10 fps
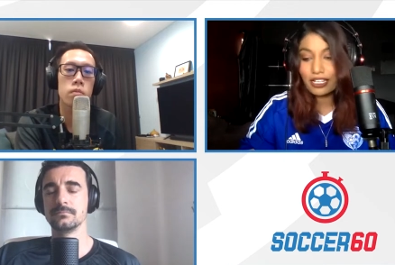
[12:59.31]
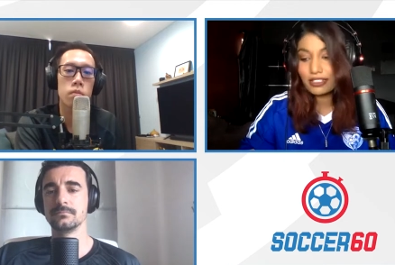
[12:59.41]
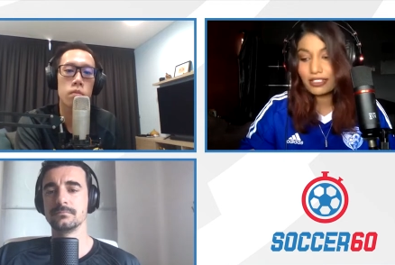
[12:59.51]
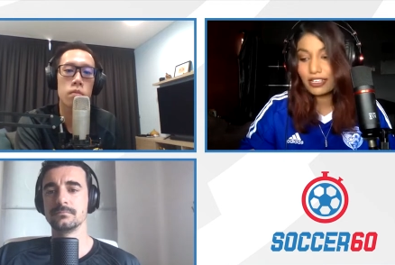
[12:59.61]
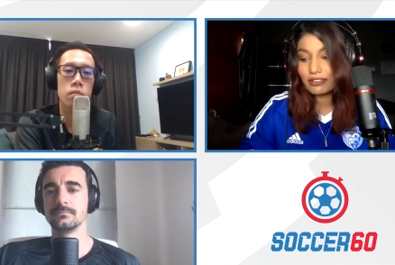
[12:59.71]

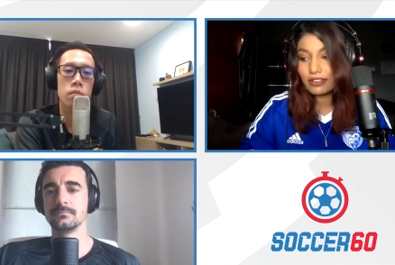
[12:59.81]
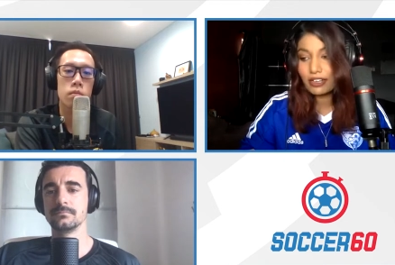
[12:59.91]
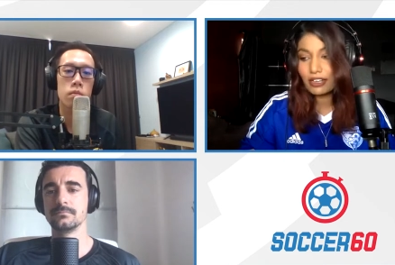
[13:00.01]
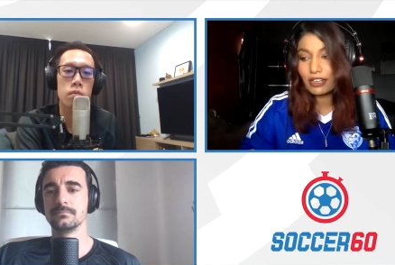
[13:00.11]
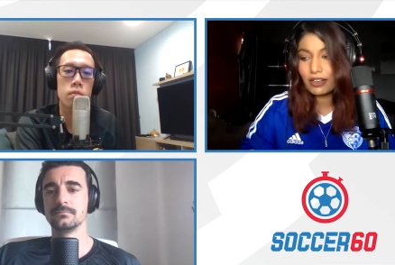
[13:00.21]
Speaker 1: And
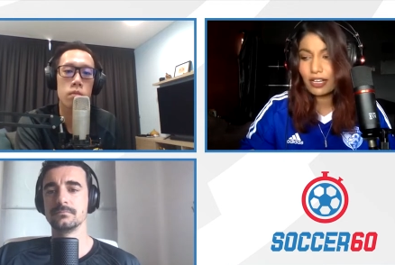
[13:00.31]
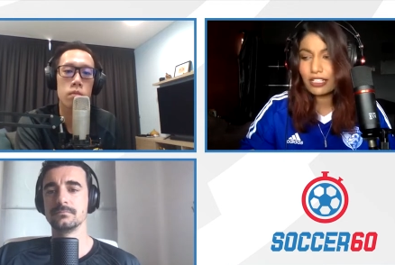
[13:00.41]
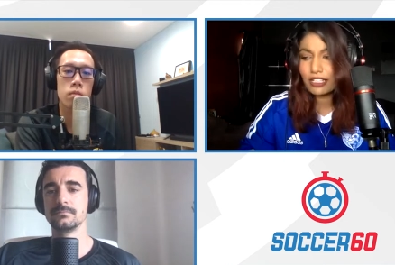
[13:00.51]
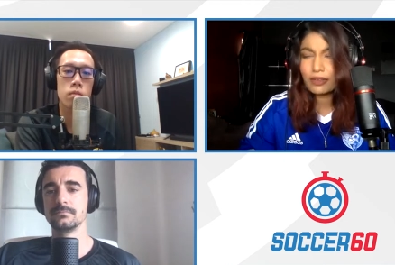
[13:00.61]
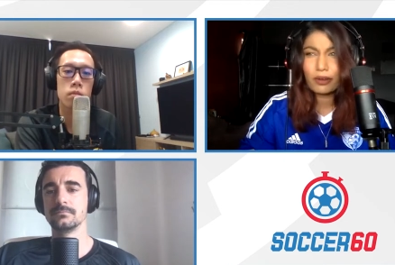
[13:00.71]
then
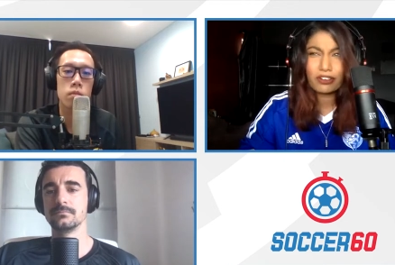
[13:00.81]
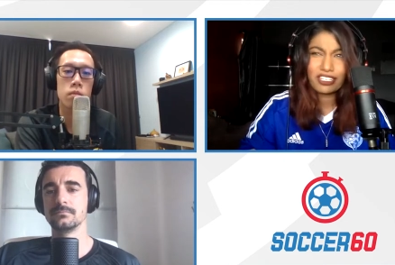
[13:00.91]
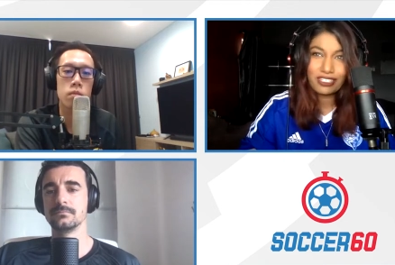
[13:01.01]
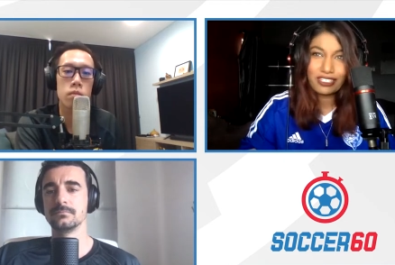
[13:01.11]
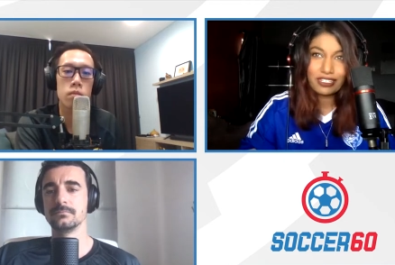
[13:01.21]
I think about
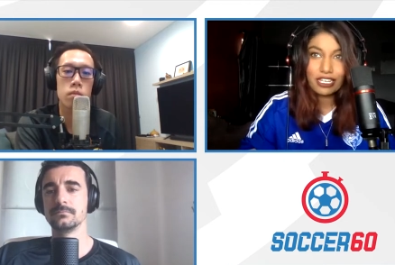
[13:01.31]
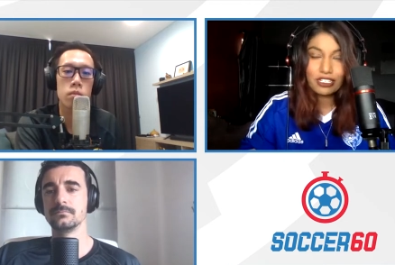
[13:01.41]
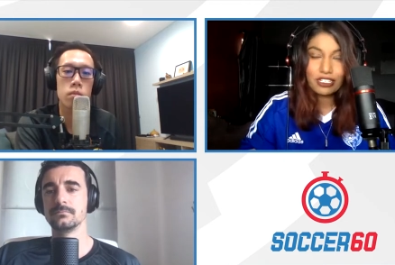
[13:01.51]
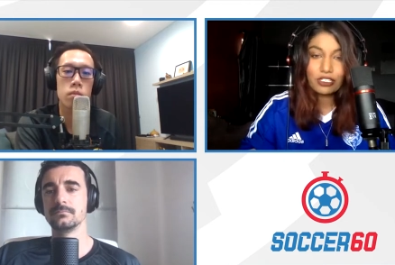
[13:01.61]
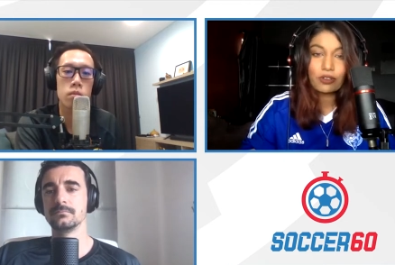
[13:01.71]
a year
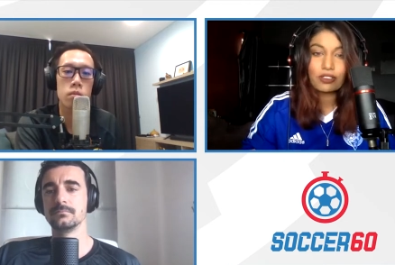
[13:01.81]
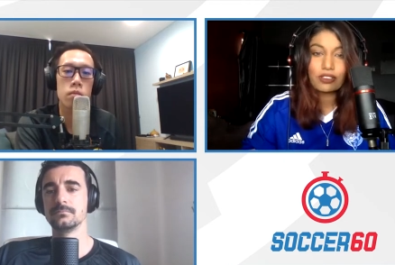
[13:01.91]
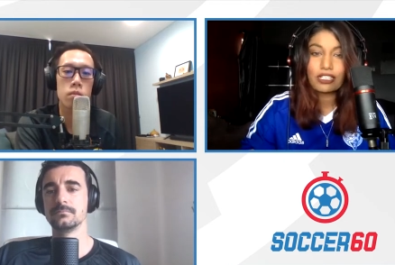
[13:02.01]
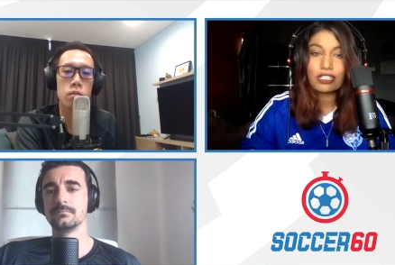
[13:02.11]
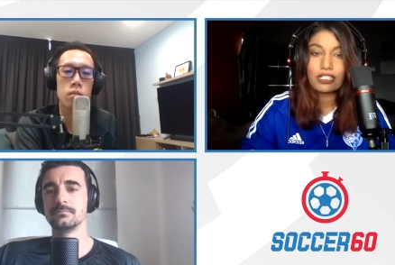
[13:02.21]
later, so
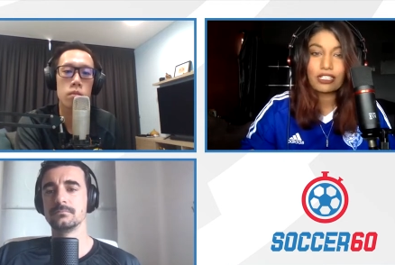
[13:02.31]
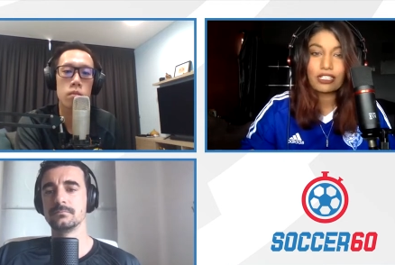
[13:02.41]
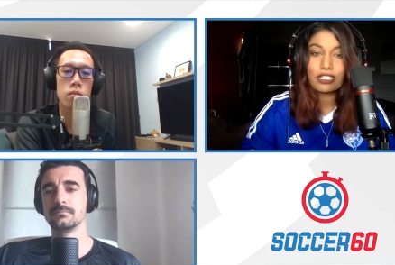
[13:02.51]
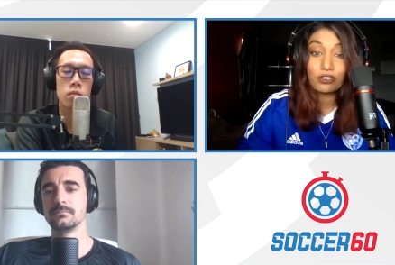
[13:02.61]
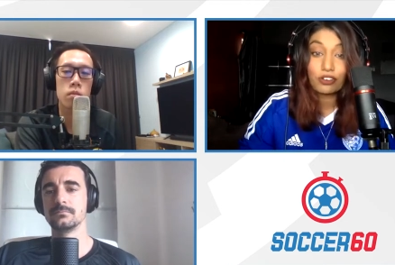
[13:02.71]
that's how
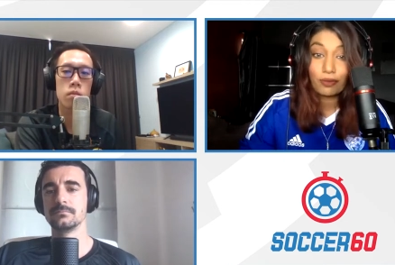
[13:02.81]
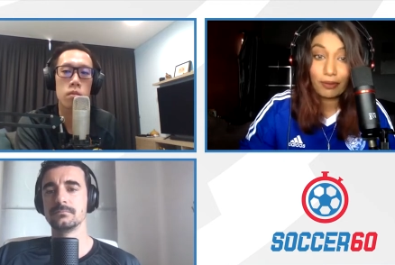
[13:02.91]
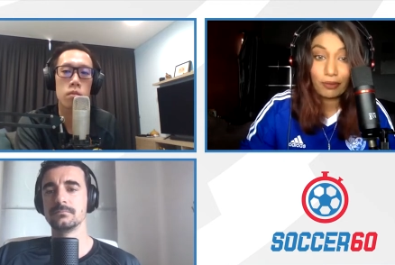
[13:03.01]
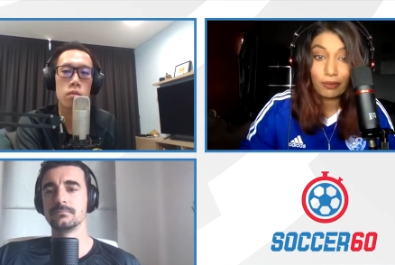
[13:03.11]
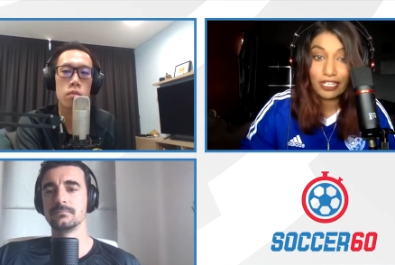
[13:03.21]
they got to know about